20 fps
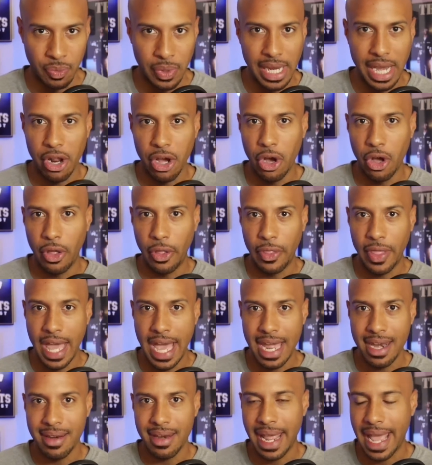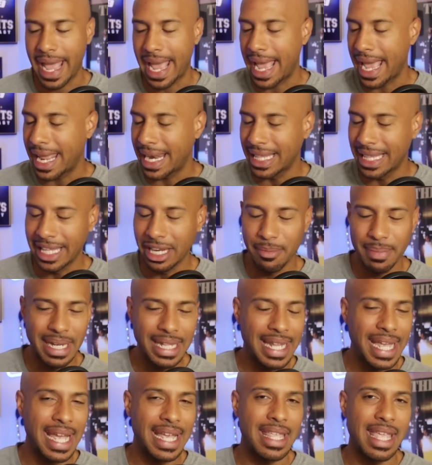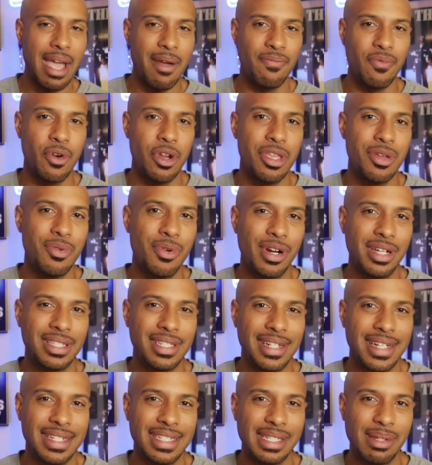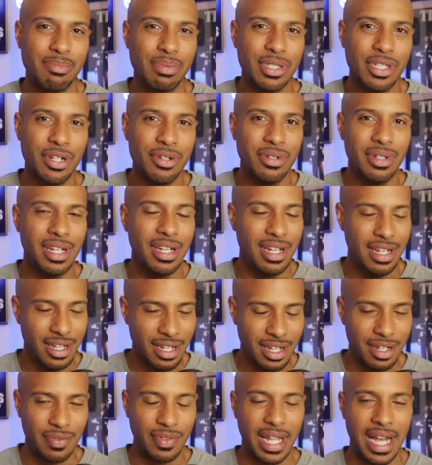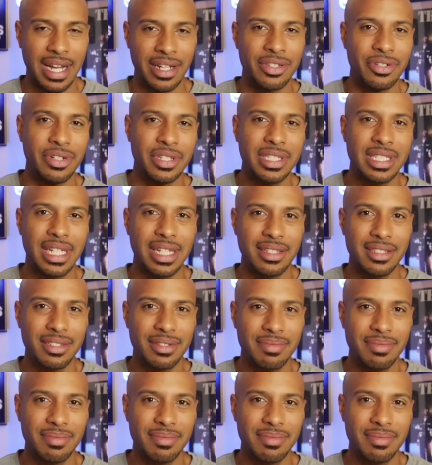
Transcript: We got all of that and a little bit of Lagniappe for you on today's episode of Locked On Saints.